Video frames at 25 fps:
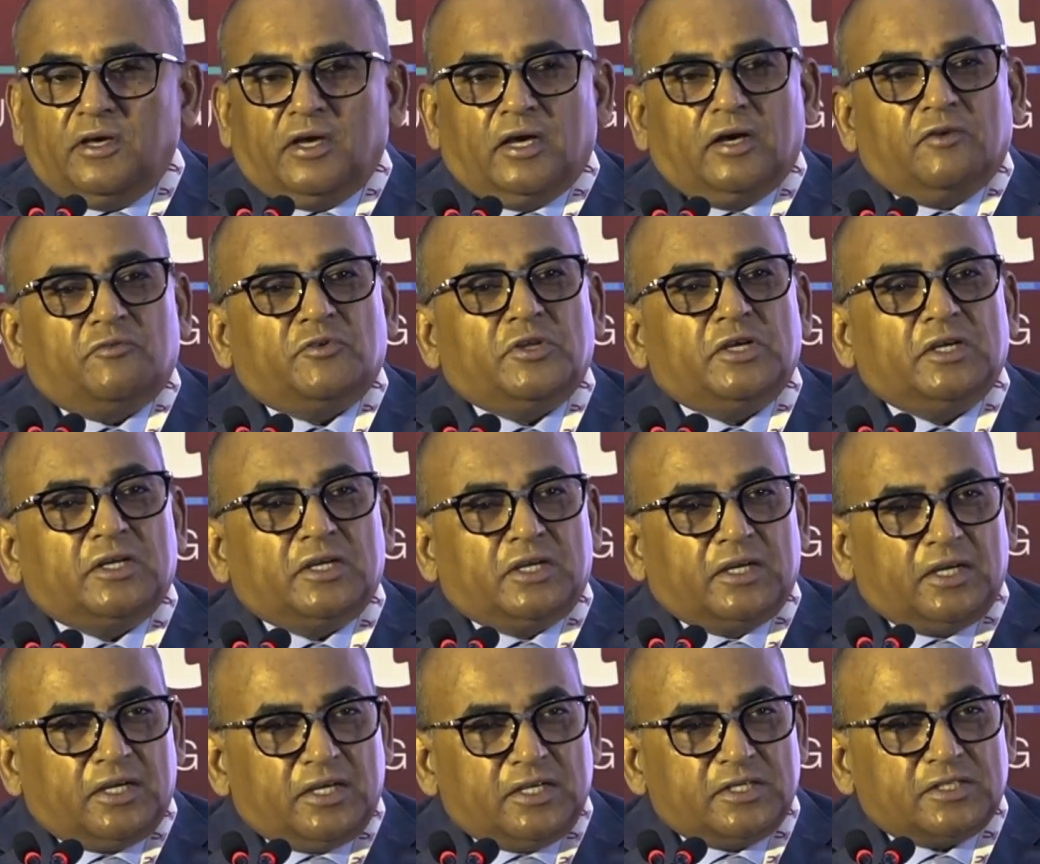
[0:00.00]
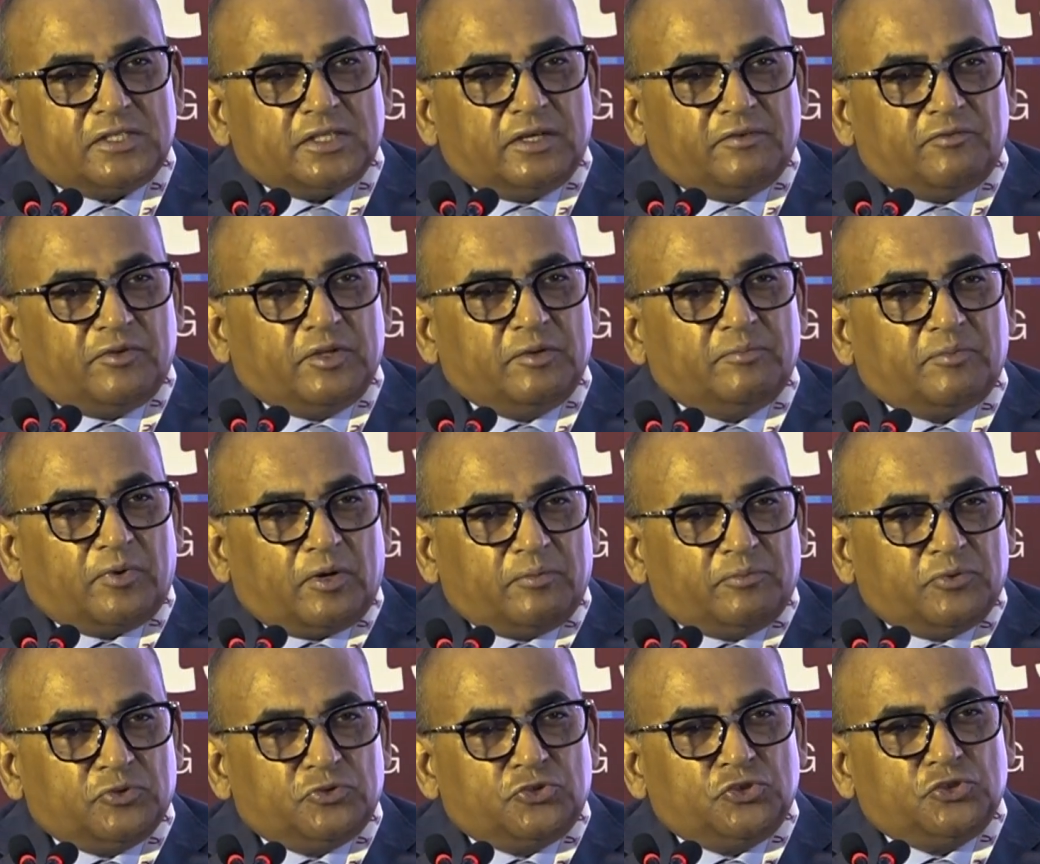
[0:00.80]
every case, every
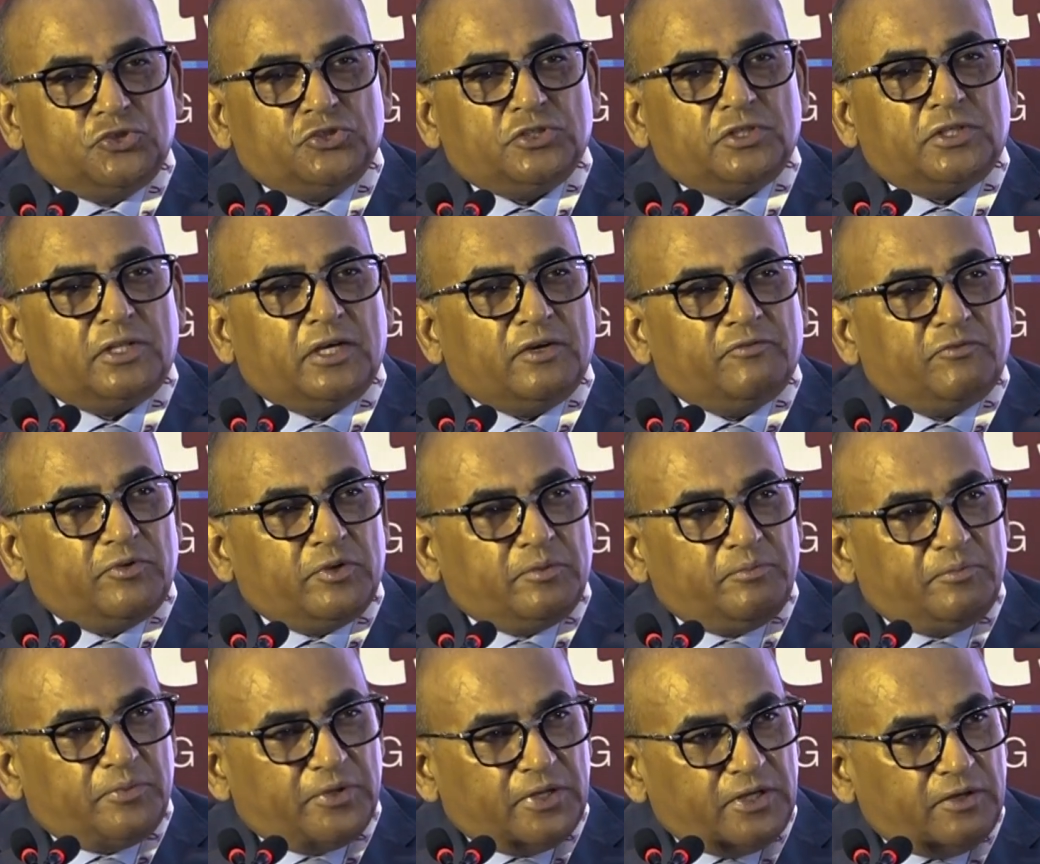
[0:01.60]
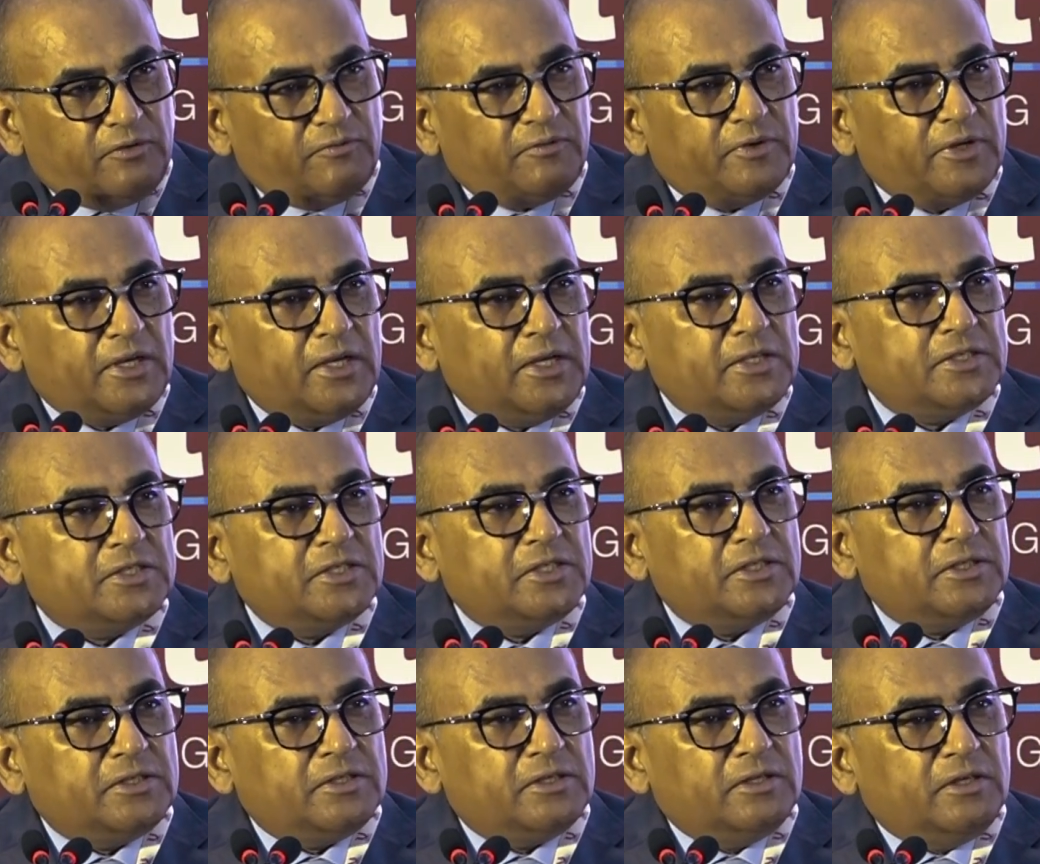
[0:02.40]
proposition, every brief has
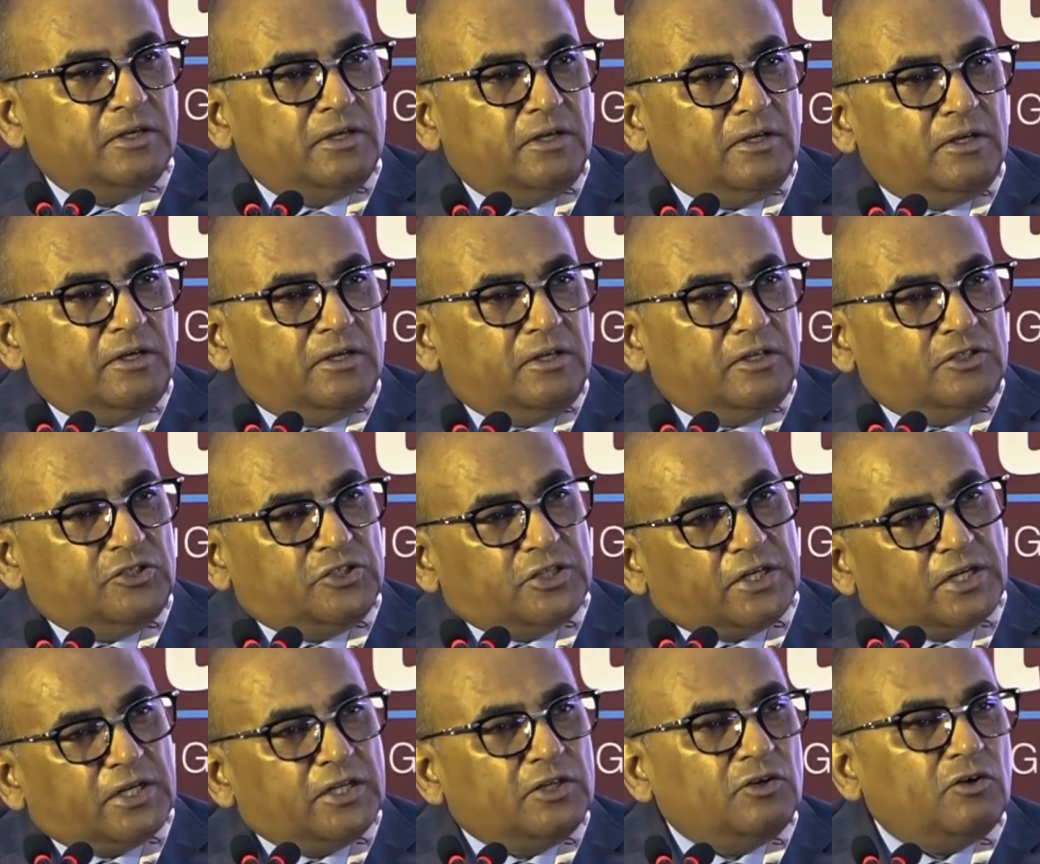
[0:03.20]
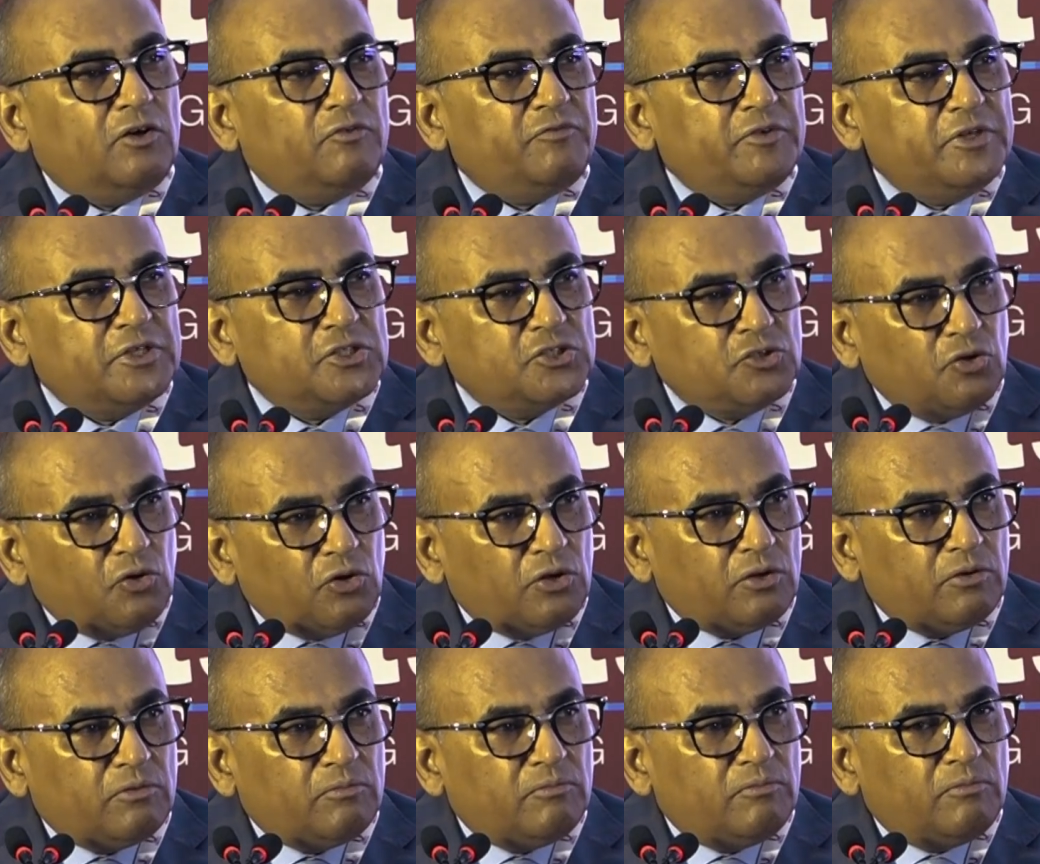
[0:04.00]
a journey of its
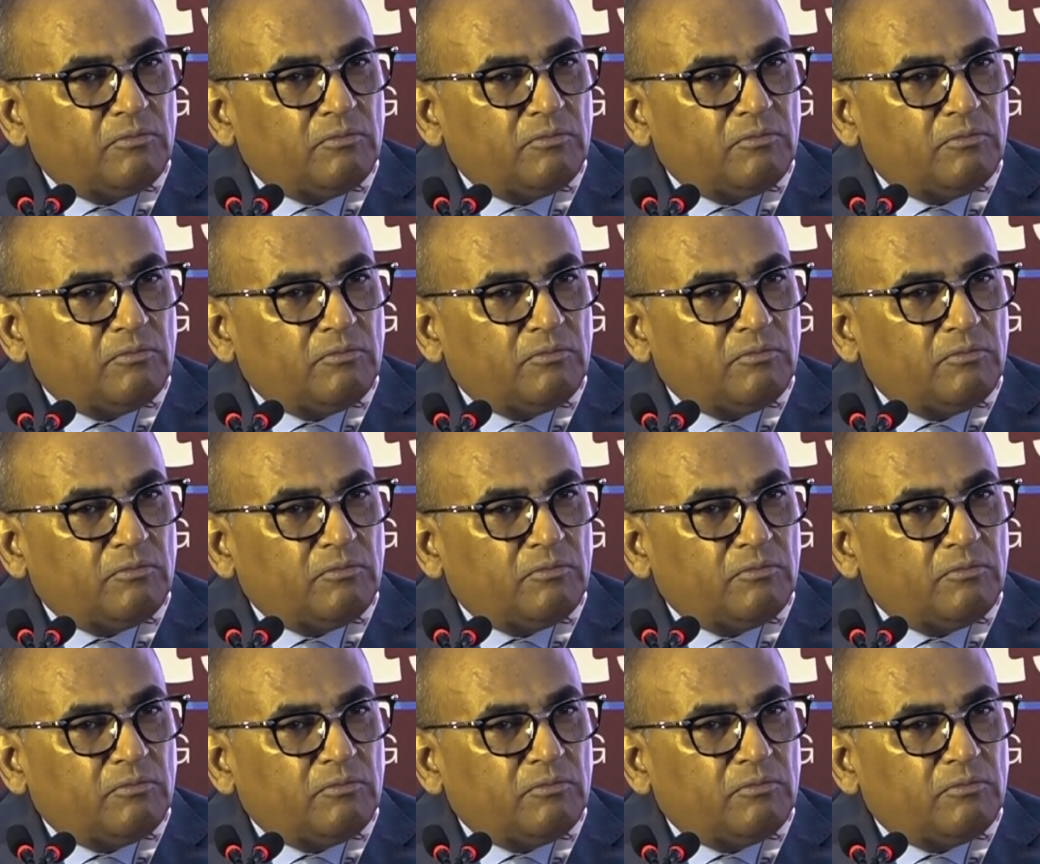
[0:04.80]
own,